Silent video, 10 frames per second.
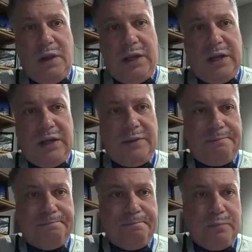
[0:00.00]
Um,
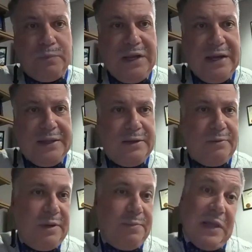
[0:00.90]
and there
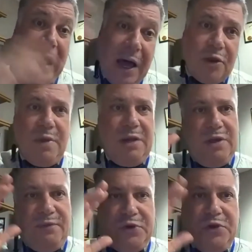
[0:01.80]
may be a lot, or there may be
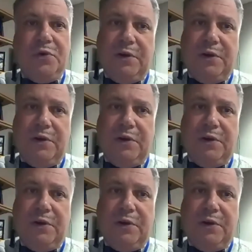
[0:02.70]
a few.